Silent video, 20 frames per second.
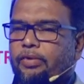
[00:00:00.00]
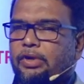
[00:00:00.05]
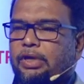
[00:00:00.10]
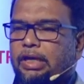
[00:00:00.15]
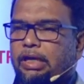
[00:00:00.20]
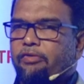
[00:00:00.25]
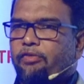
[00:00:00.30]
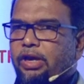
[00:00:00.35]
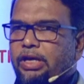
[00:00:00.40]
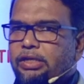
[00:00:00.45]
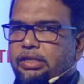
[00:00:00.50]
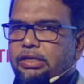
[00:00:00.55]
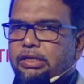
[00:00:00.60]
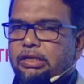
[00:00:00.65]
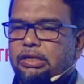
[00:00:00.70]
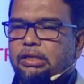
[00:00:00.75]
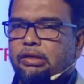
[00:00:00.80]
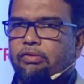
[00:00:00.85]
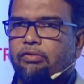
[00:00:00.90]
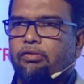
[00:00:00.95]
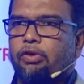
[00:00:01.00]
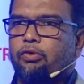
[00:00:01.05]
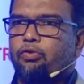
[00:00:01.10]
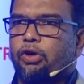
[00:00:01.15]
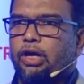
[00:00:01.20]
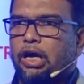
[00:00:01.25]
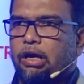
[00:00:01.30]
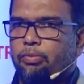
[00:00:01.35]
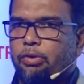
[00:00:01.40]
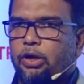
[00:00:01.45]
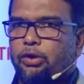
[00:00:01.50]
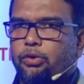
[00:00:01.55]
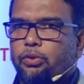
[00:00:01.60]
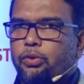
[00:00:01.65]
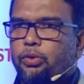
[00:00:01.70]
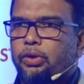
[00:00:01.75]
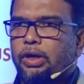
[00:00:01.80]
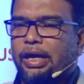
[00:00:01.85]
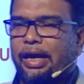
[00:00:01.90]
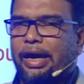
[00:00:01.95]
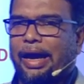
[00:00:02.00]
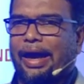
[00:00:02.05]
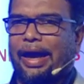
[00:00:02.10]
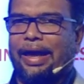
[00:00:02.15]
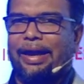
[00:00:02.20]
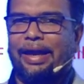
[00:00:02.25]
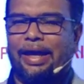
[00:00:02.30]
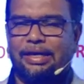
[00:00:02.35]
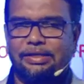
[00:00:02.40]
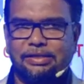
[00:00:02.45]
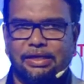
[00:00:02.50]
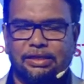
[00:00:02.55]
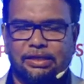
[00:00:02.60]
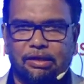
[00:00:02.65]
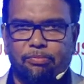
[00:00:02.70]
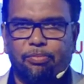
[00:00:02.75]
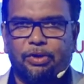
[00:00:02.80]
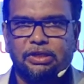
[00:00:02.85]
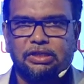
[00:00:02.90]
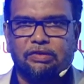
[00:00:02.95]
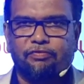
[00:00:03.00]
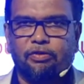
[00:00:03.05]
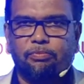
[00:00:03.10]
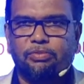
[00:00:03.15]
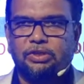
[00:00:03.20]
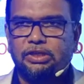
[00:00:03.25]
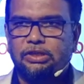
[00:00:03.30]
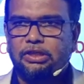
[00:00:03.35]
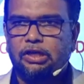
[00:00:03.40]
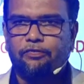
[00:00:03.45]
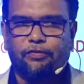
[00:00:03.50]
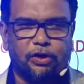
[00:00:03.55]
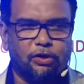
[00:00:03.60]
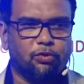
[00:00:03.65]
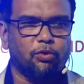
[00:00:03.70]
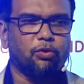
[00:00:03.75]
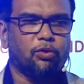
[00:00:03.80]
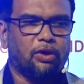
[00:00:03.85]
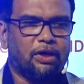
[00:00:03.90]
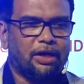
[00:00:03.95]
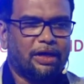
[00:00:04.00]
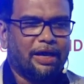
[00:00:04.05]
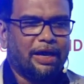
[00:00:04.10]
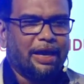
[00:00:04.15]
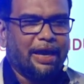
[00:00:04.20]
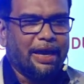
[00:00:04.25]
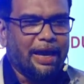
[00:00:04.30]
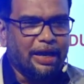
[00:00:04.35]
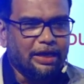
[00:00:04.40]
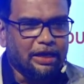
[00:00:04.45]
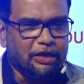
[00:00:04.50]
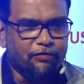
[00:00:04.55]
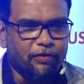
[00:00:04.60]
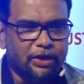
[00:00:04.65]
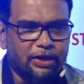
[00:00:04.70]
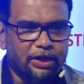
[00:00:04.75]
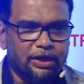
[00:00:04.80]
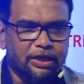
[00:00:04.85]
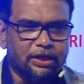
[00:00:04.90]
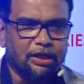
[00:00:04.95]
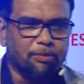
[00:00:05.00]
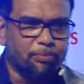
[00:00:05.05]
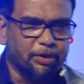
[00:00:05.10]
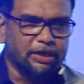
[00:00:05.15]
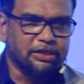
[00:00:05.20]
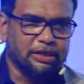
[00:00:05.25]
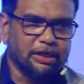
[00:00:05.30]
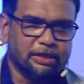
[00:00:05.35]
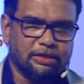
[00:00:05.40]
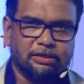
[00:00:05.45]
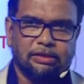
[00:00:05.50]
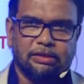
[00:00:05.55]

in which we could able to enhance the temperature from 65 to 85 degree temperature.